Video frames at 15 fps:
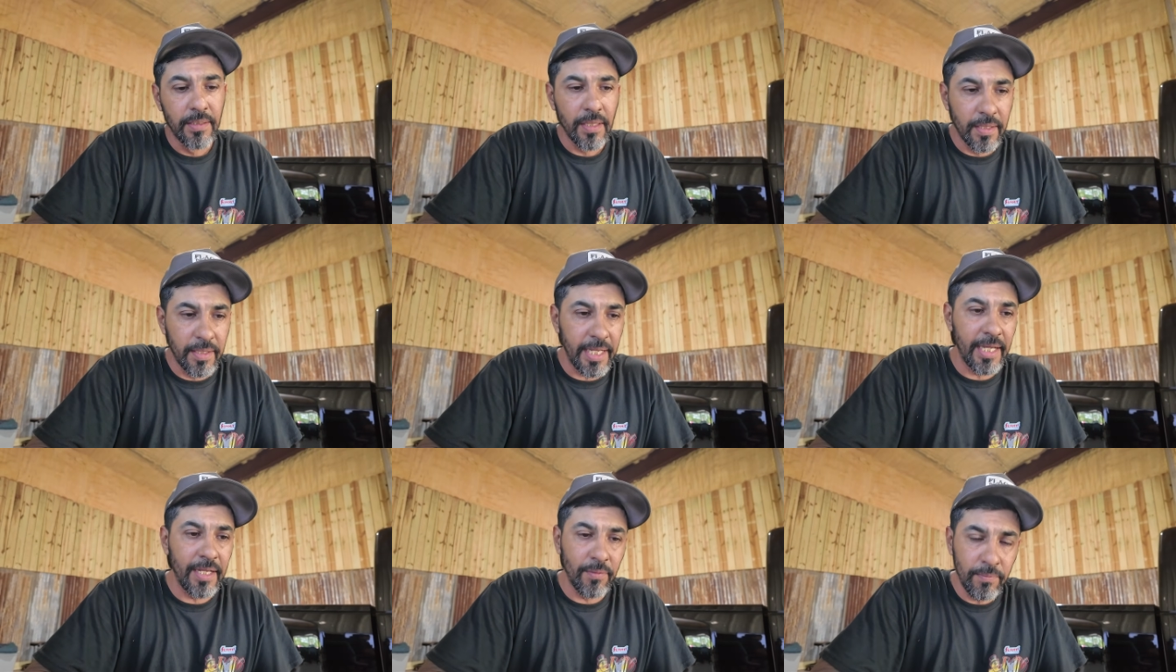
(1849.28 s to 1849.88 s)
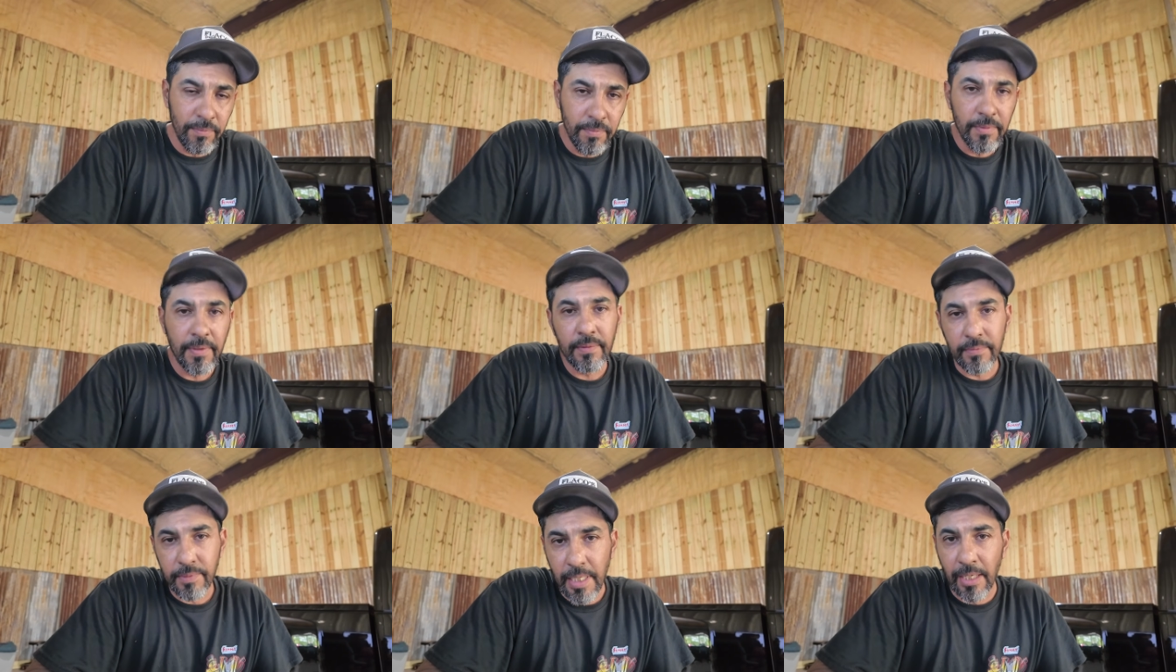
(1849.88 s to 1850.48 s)
then
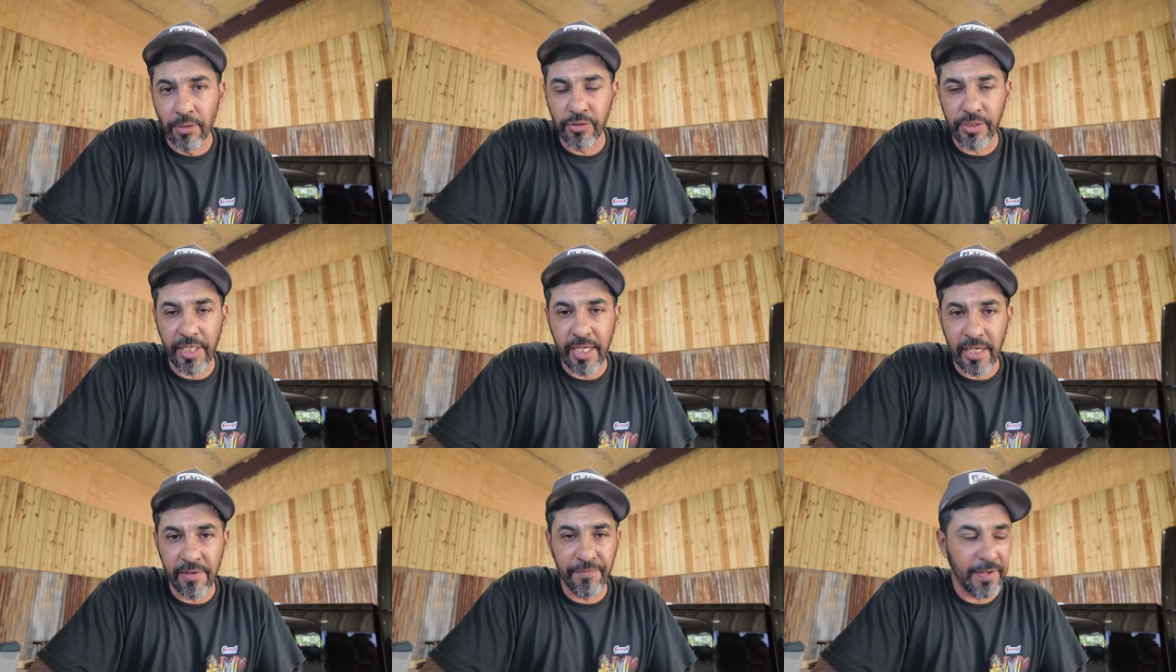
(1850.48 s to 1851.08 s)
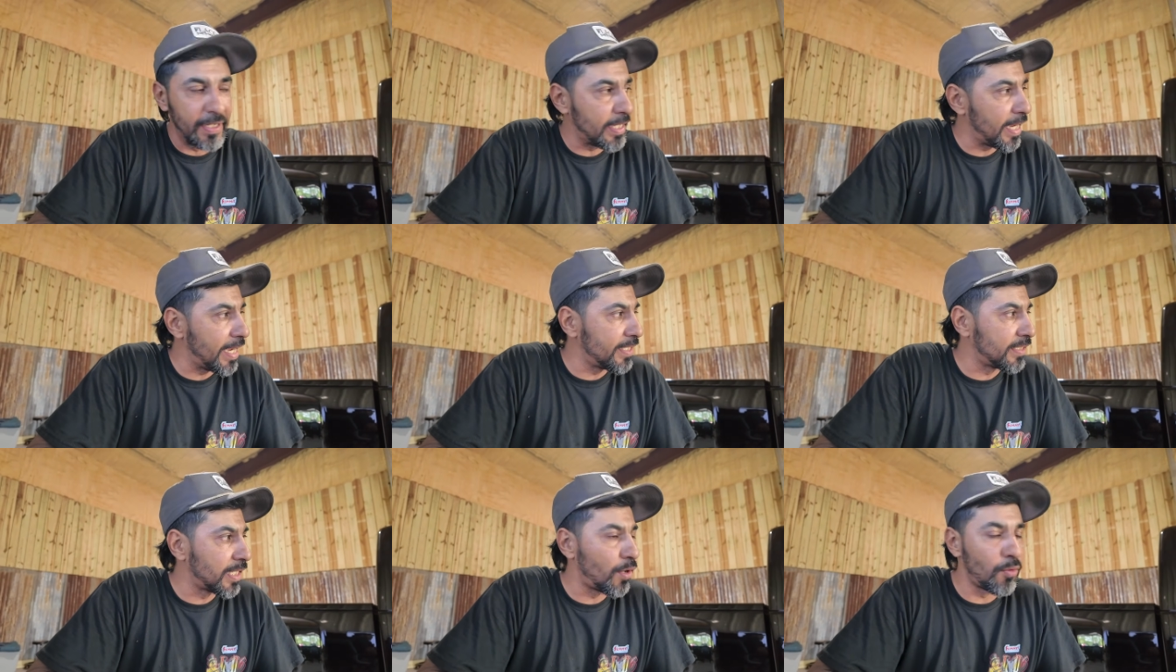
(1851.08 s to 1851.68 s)
I'll see if in
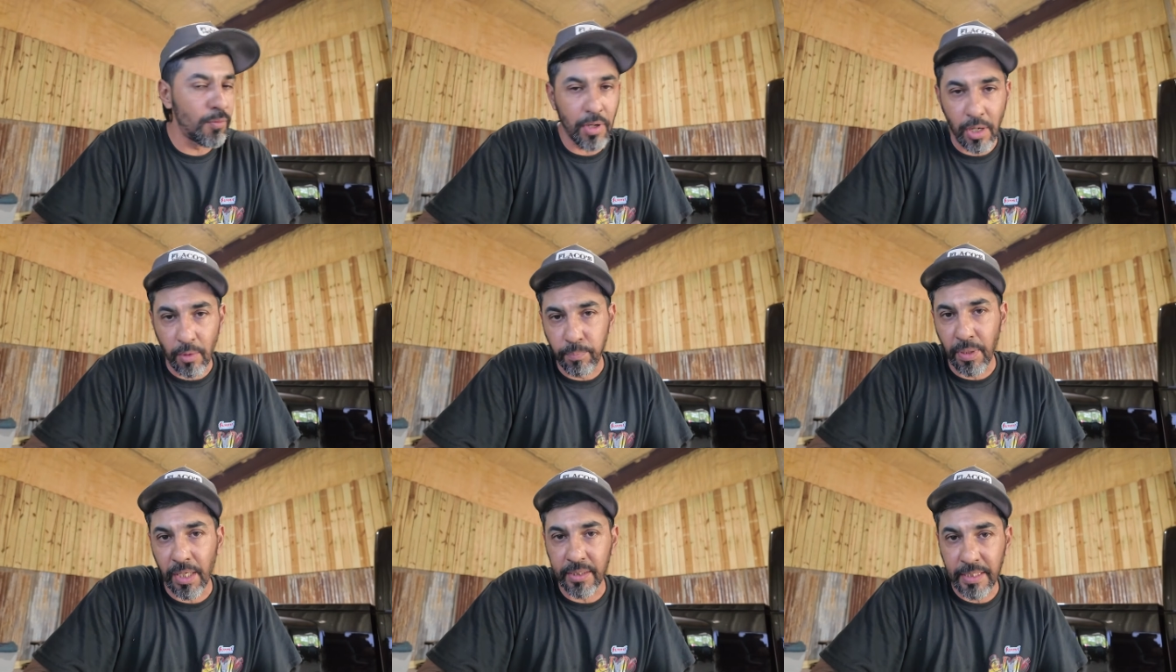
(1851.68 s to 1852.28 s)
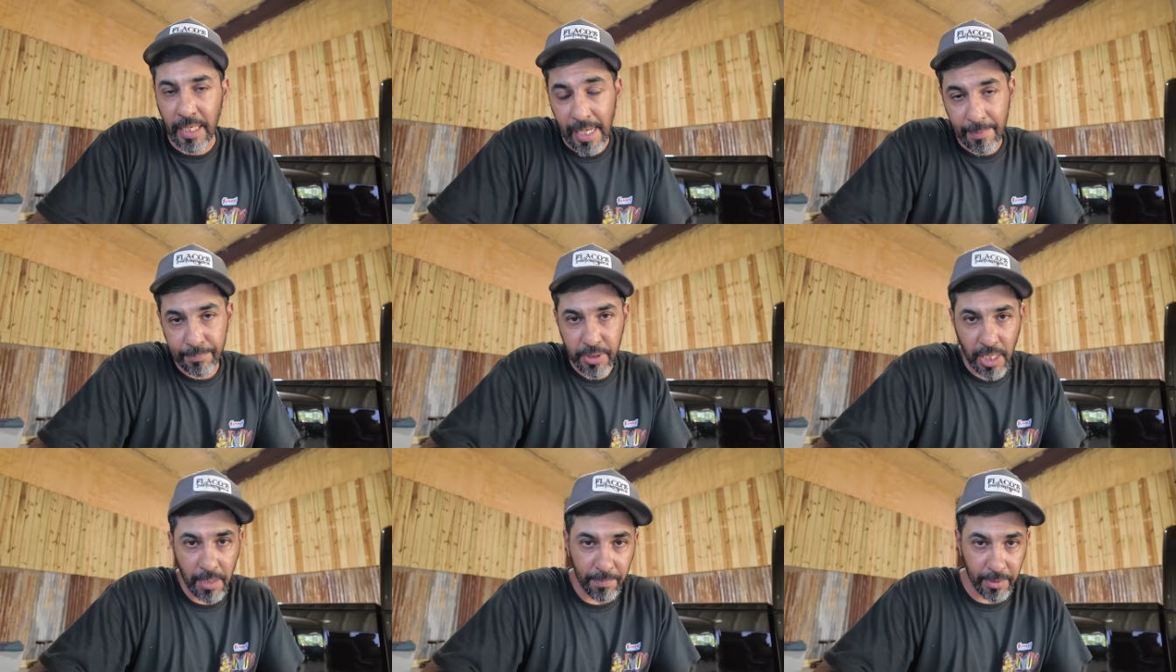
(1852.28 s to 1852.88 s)
case I'll plug the
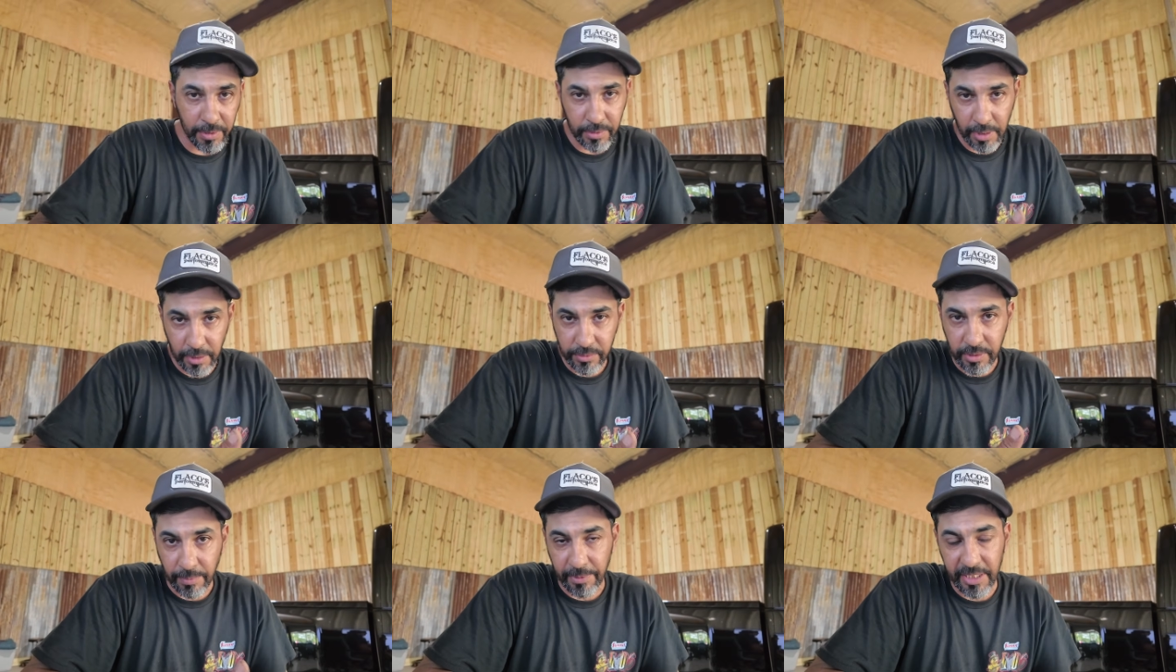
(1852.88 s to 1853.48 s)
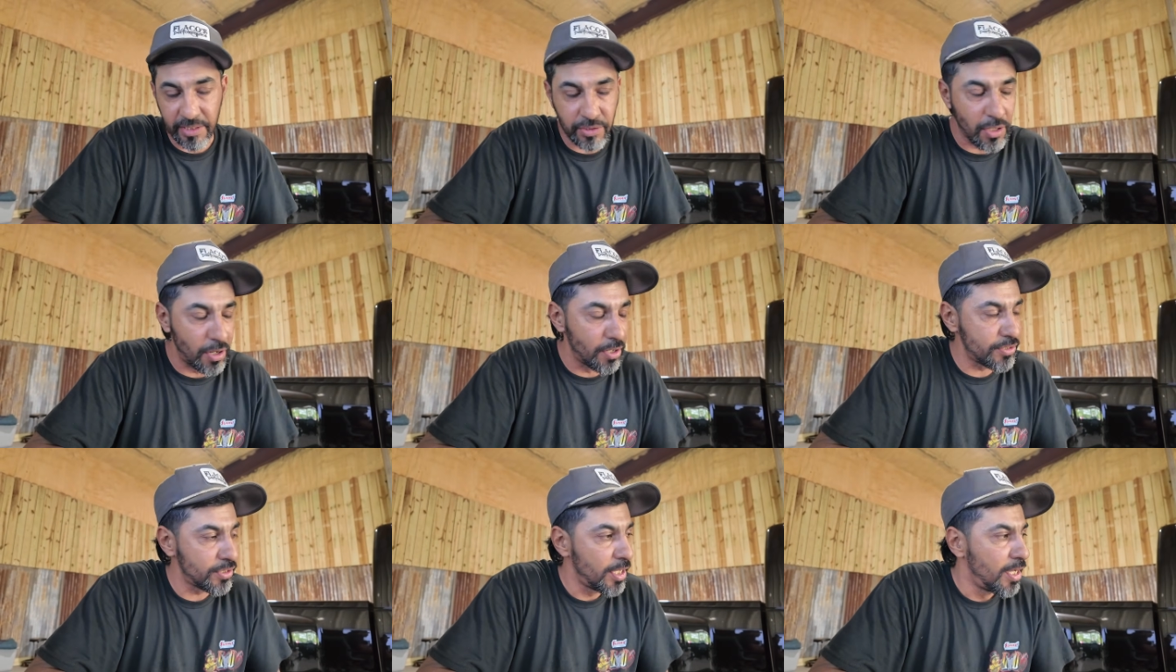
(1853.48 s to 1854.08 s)
laptop on some of these
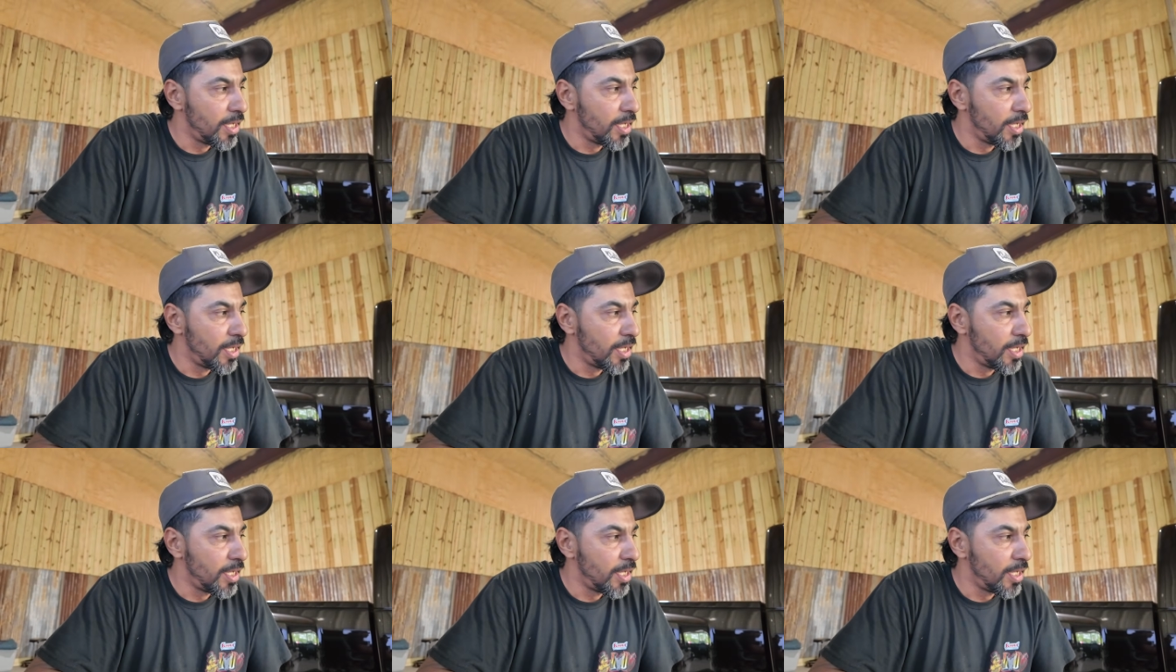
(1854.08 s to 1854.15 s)
cars.